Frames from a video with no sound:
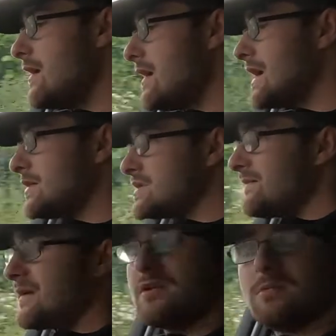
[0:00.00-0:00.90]
Now I do have
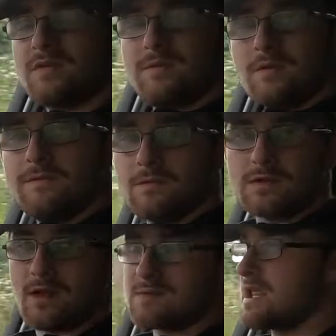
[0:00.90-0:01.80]
very comfortable full
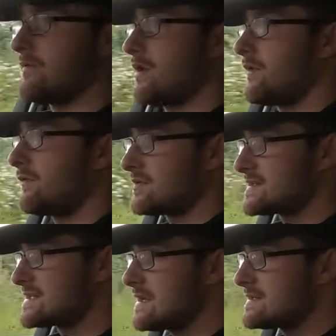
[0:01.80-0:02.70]
Dakota leather front
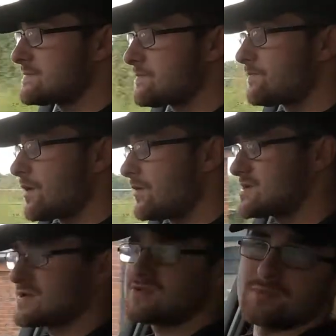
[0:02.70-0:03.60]
seats, which are
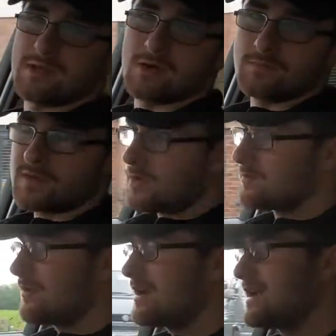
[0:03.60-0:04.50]
extremely comfortable.
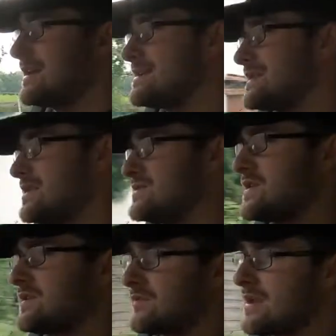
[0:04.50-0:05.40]
You can easily do
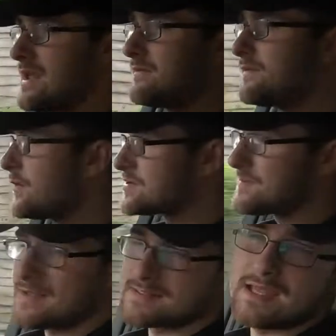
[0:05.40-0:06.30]
2, 3, even 400
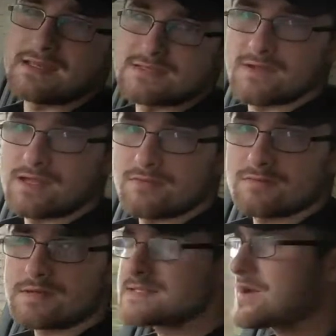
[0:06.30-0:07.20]
miles in this vehicle
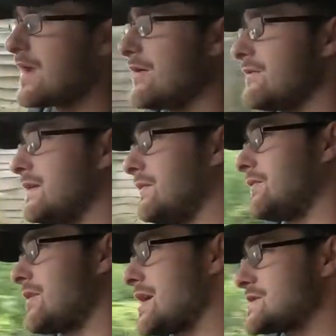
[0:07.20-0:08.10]
and still get out feeling
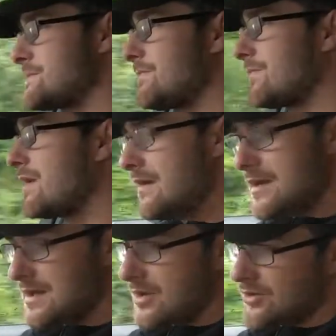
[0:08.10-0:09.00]
fresh.
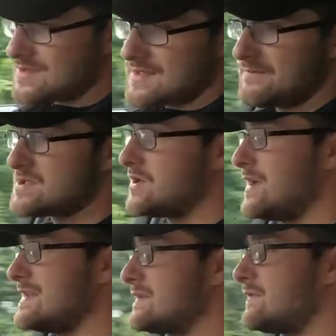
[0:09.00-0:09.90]
Now we also have 2
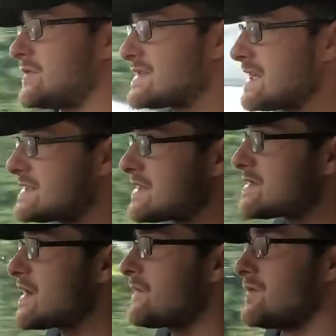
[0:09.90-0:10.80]
heated front seats,
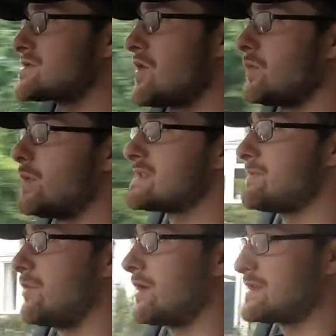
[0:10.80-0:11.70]
so for those cold winter
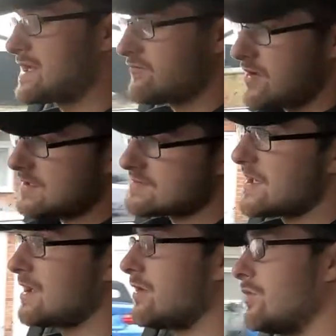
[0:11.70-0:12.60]
mornings it really does
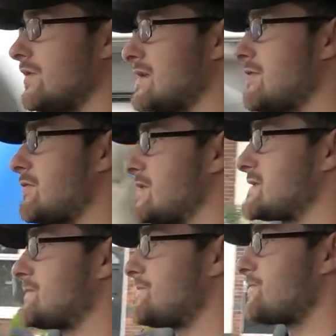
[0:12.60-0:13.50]
make all the difference.